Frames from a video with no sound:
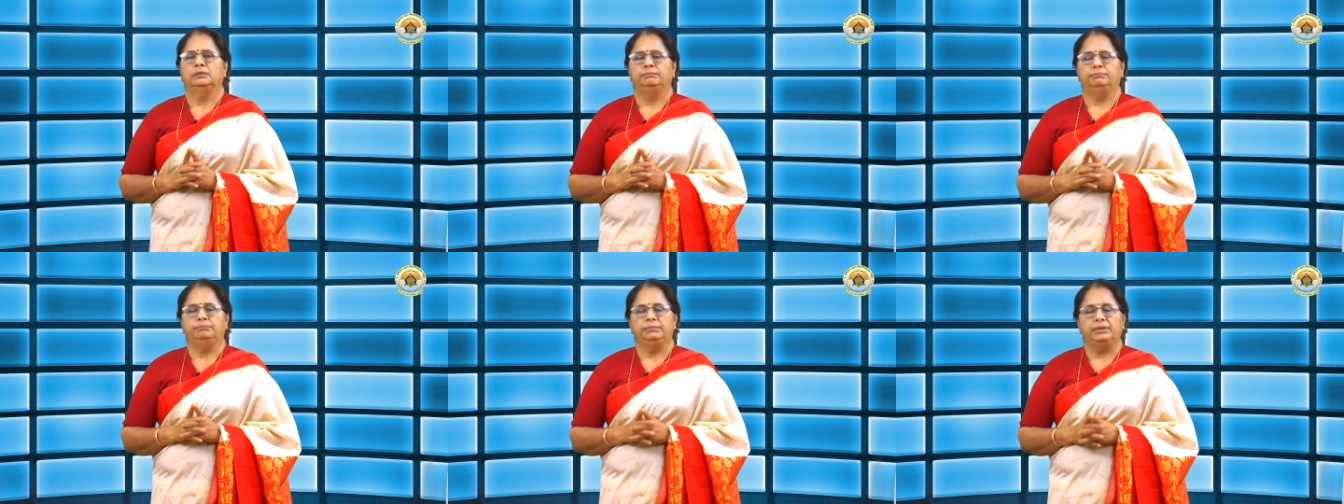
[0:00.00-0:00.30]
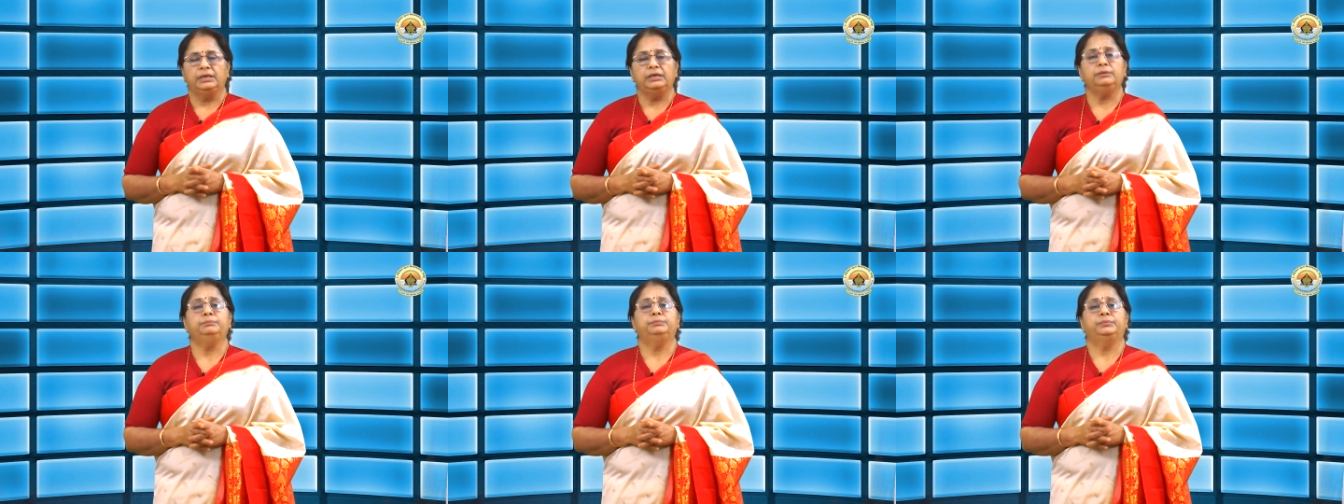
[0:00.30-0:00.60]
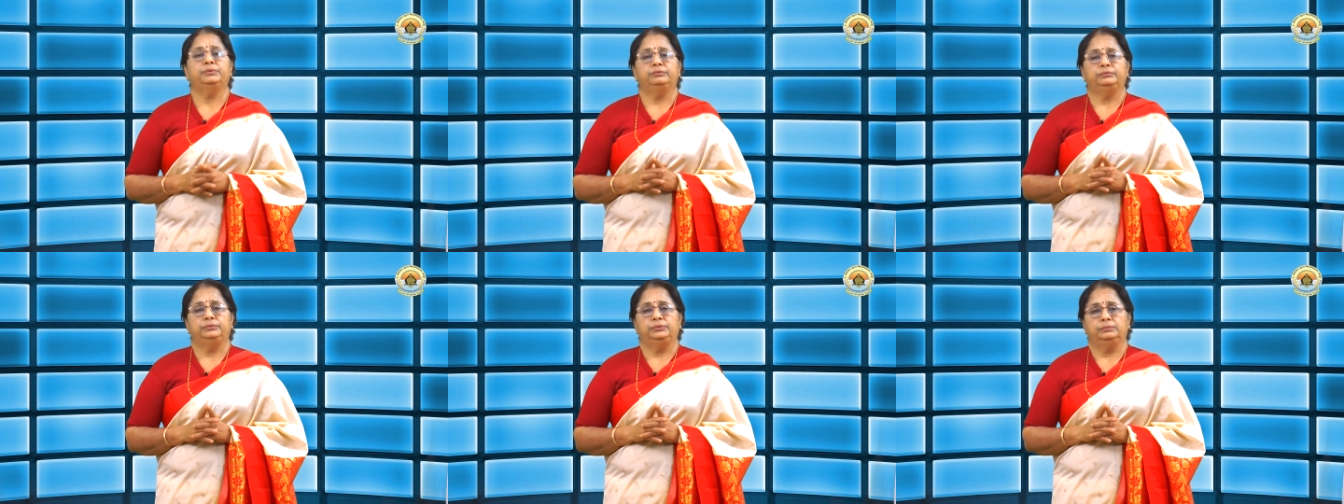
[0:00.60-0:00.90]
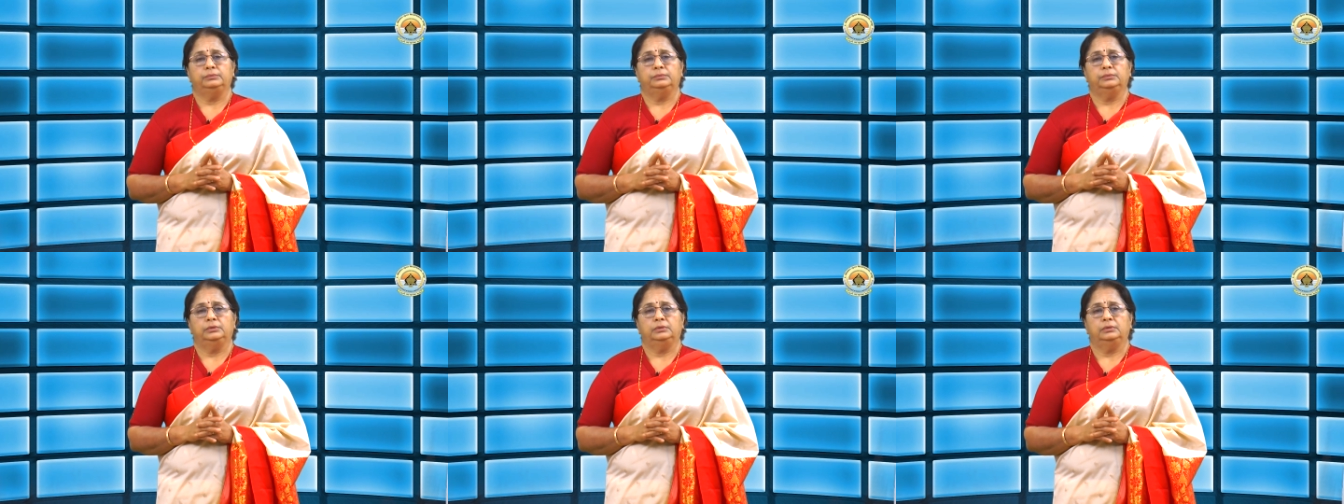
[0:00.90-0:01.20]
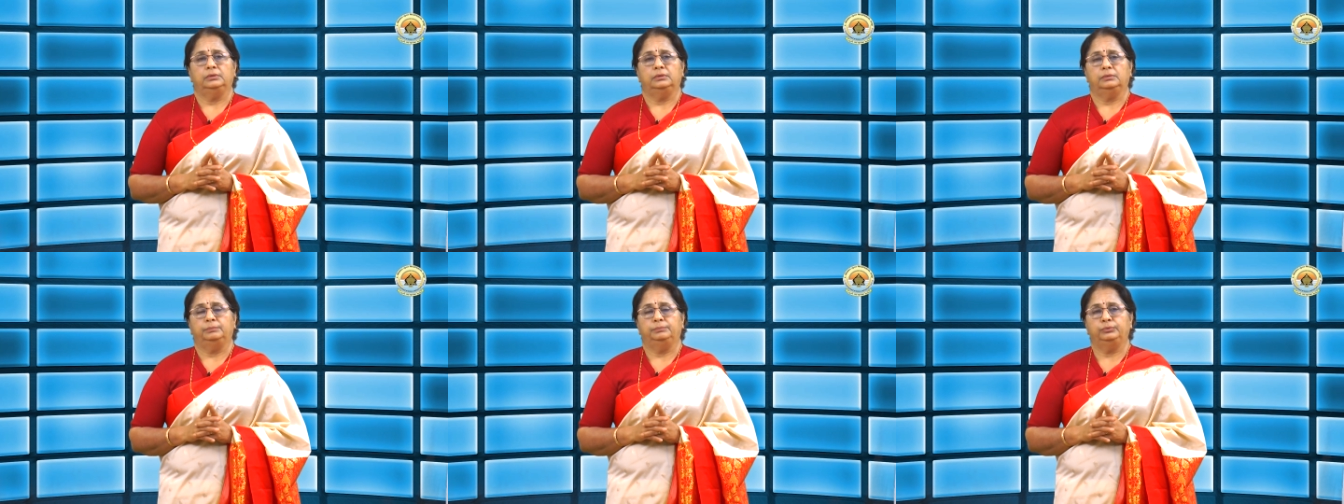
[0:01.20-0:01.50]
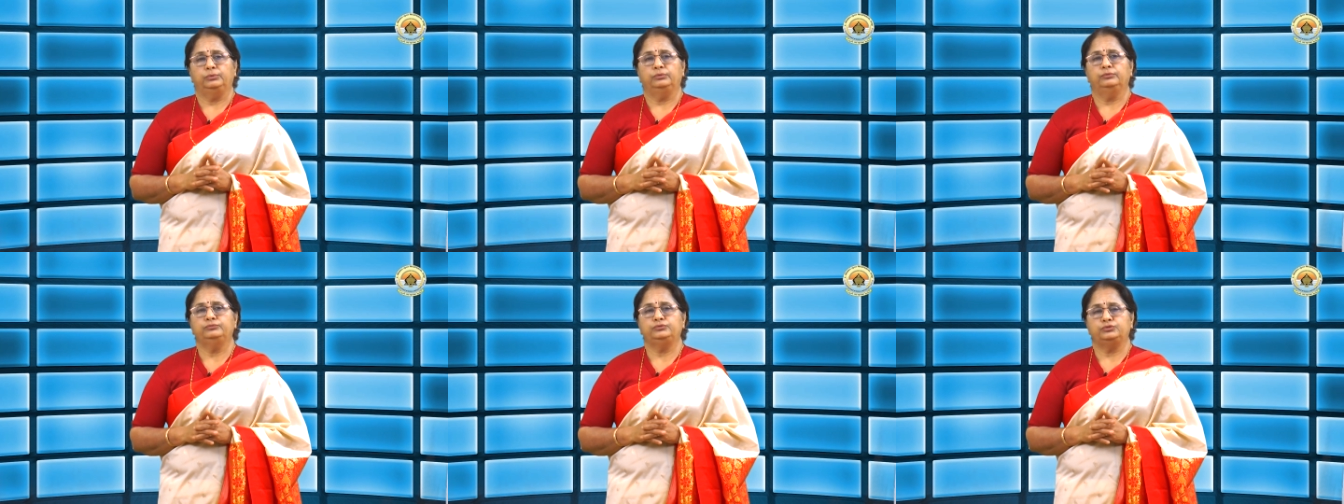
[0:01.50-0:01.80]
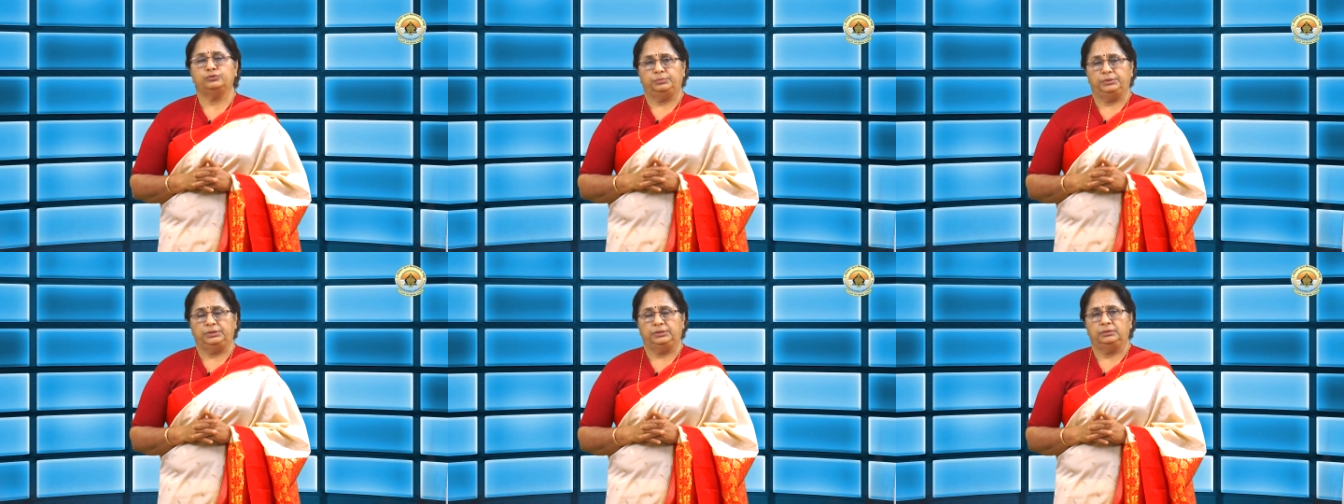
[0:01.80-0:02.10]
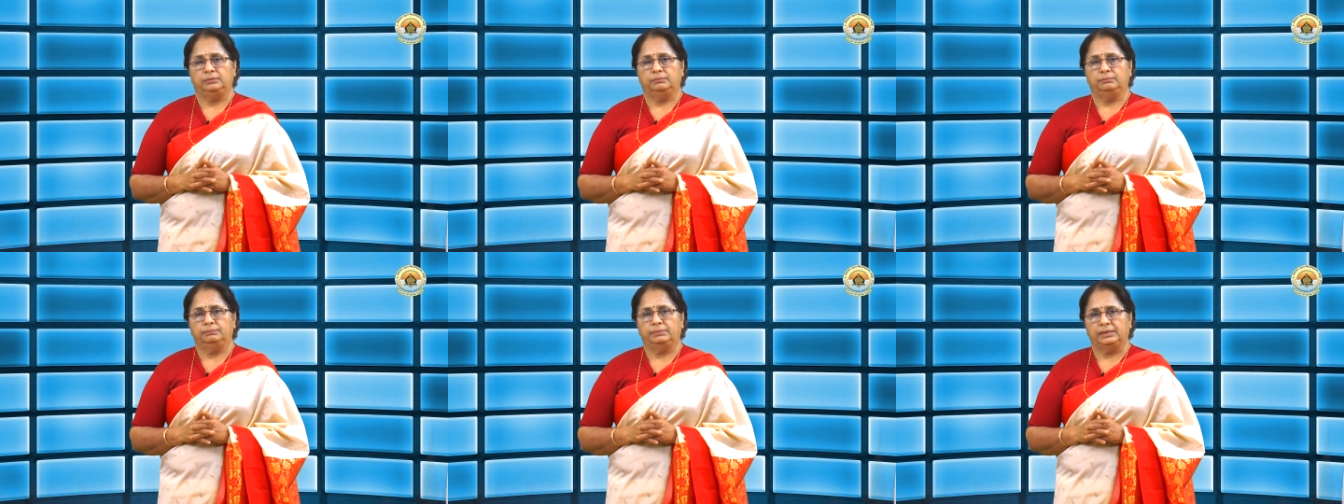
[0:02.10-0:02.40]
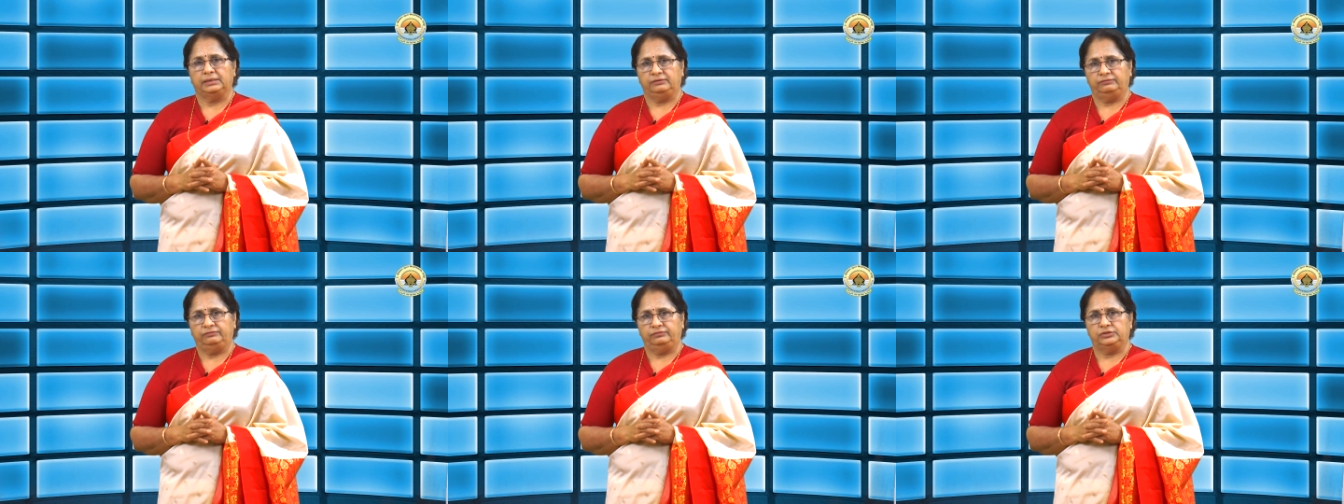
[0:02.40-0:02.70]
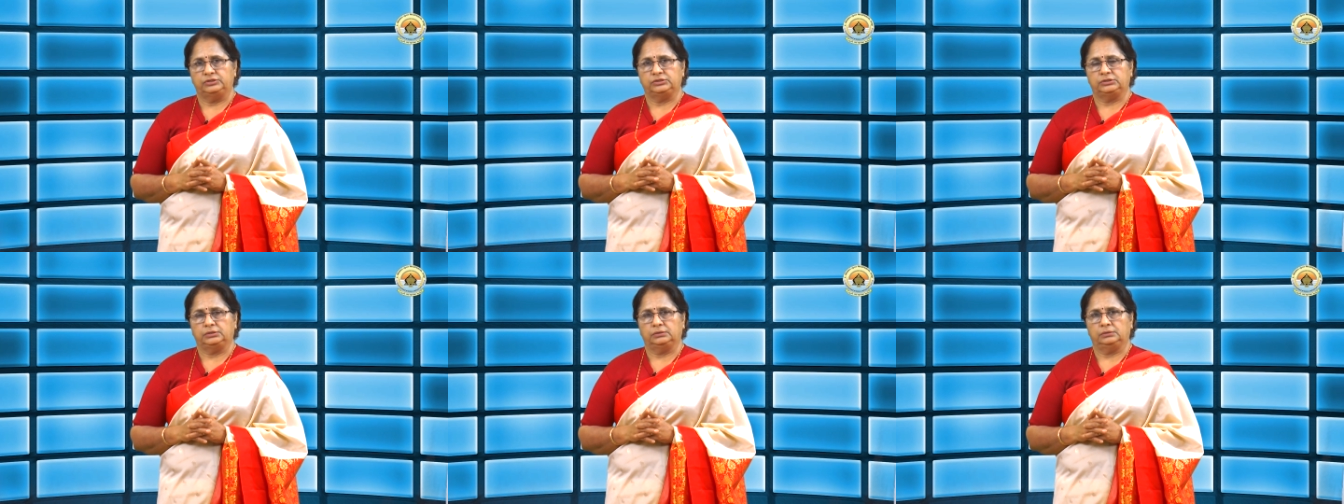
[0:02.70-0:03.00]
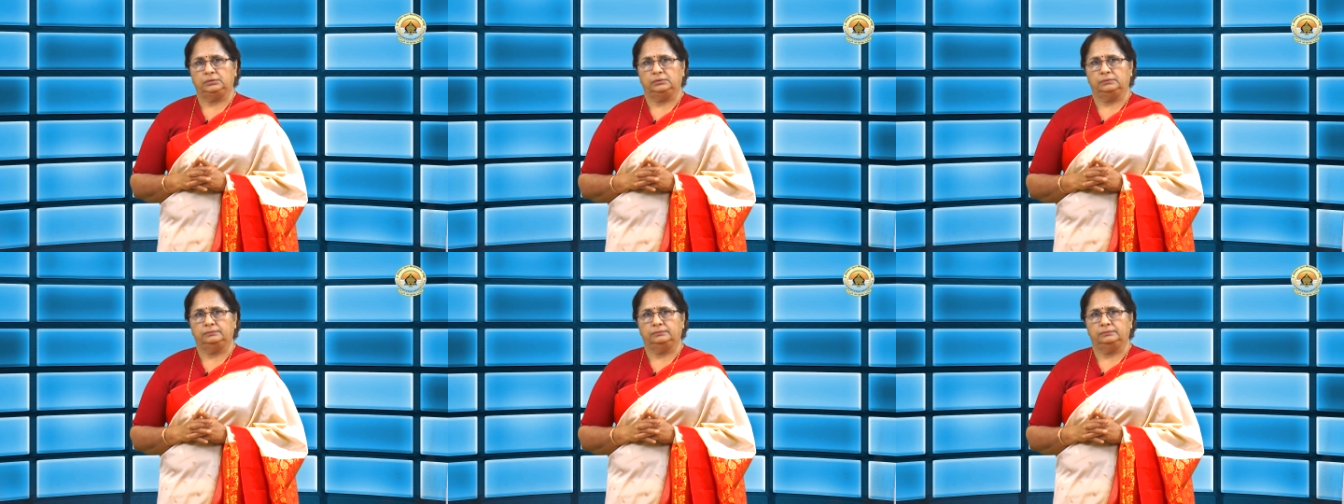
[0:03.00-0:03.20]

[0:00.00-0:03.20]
may prove to be beneficial.